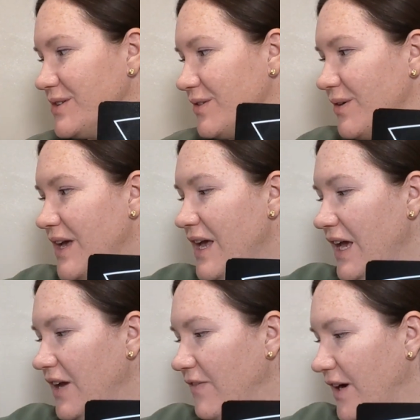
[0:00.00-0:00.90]
So
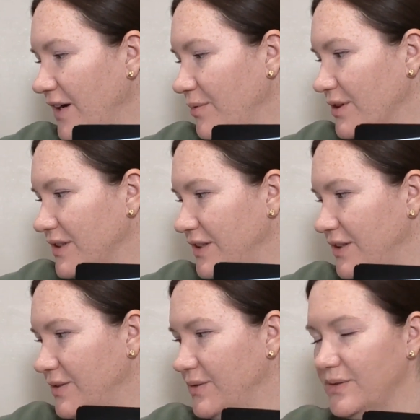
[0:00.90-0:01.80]
if I were to
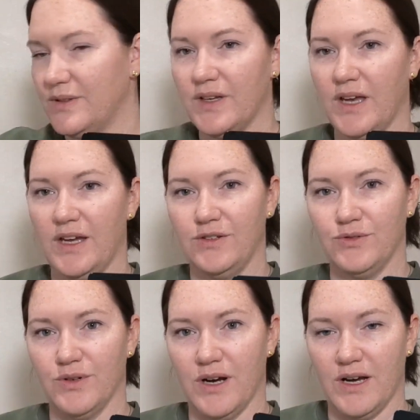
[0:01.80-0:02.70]
use a
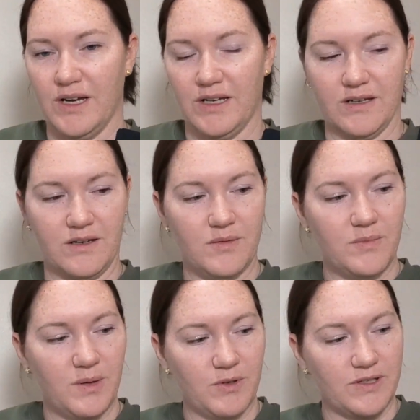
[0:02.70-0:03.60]
dry paper